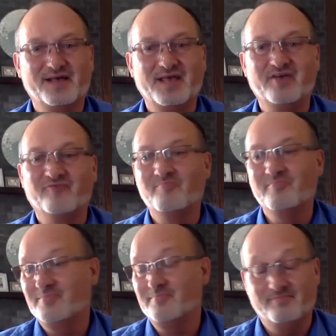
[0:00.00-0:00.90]
if
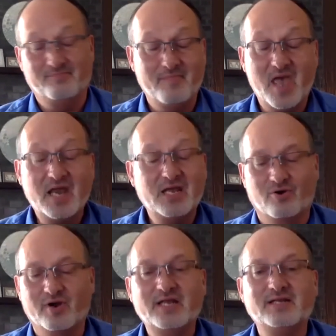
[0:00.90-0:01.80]
many
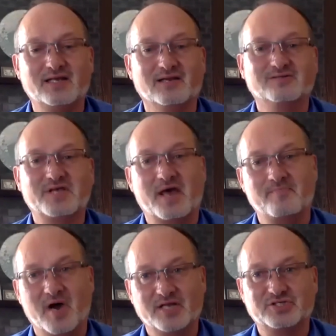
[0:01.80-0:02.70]
or any dealers had
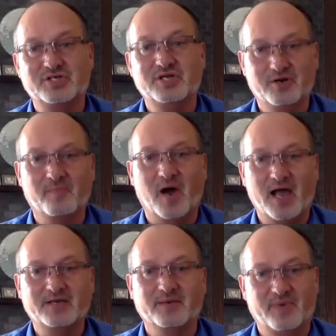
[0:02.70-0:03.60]
much
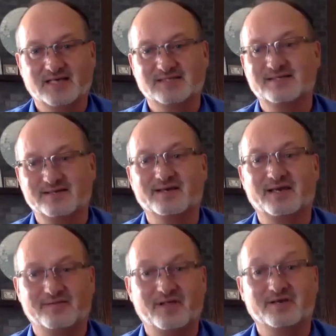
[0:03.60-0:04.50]
nearby capacity that
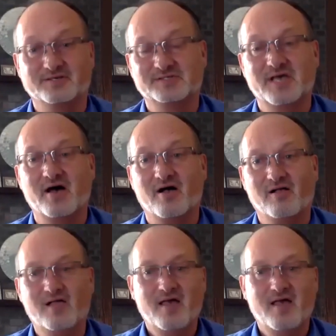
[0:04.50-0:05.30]
they could sell.